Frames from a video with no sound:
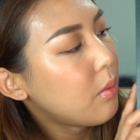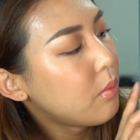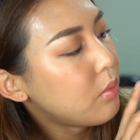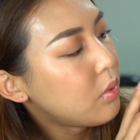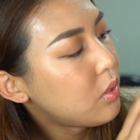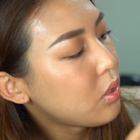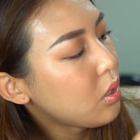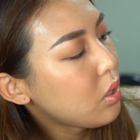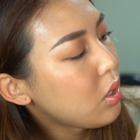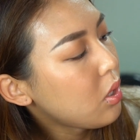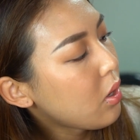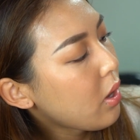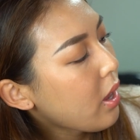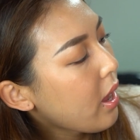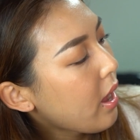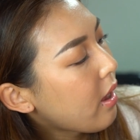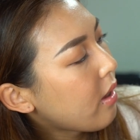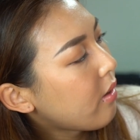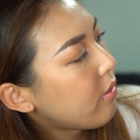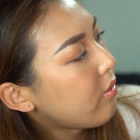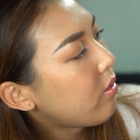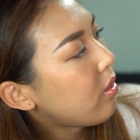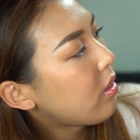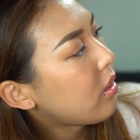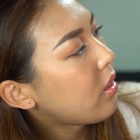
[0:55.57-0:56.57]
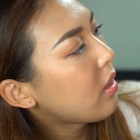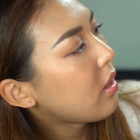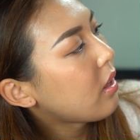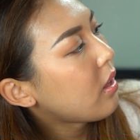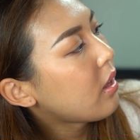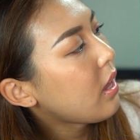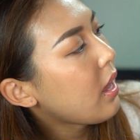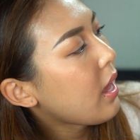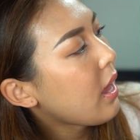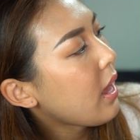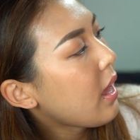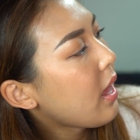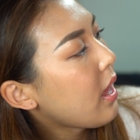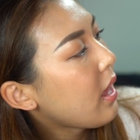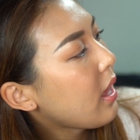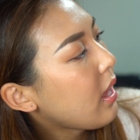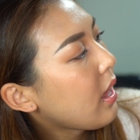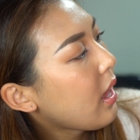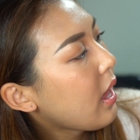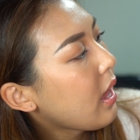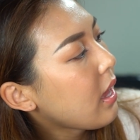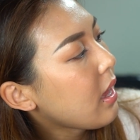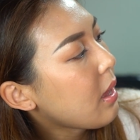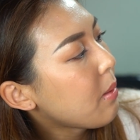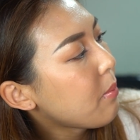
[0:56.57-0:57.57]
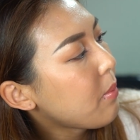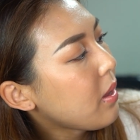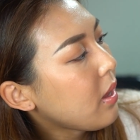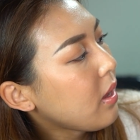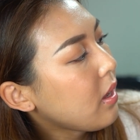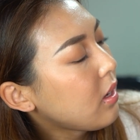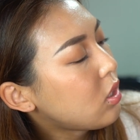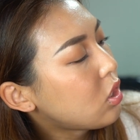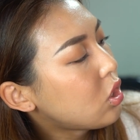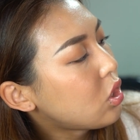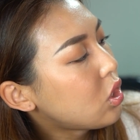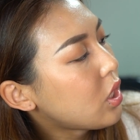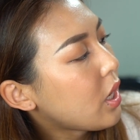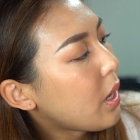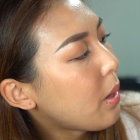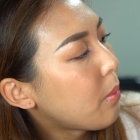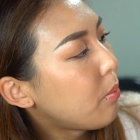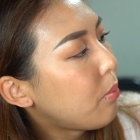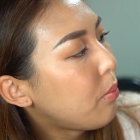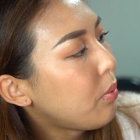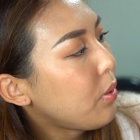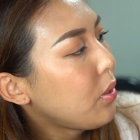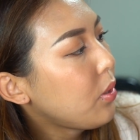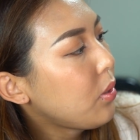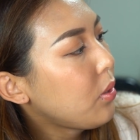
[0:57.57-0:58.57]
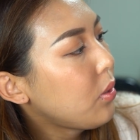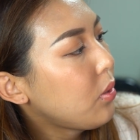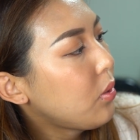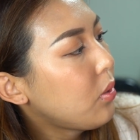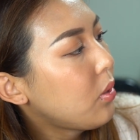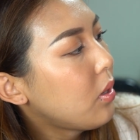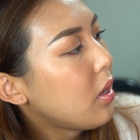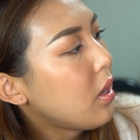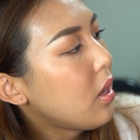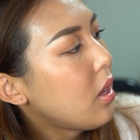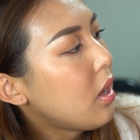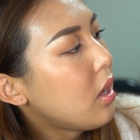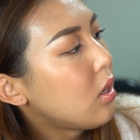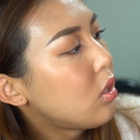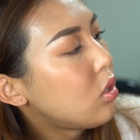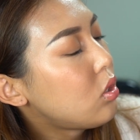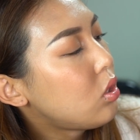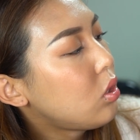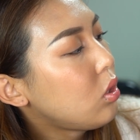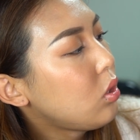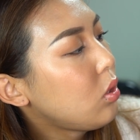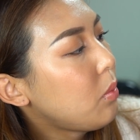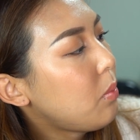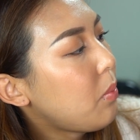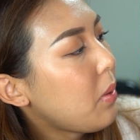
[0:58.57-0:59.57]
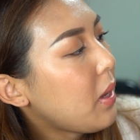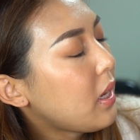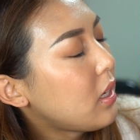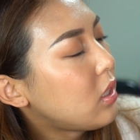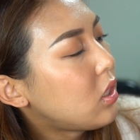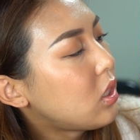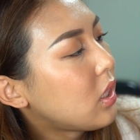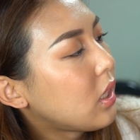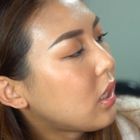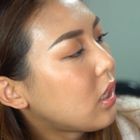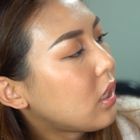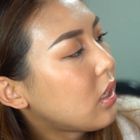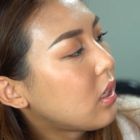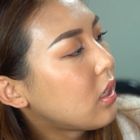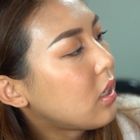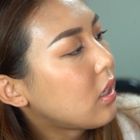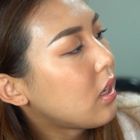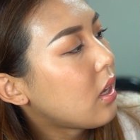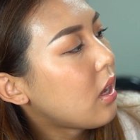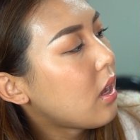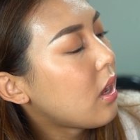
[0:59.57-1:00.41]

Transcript: So you have the AMH shampoo, 2 basic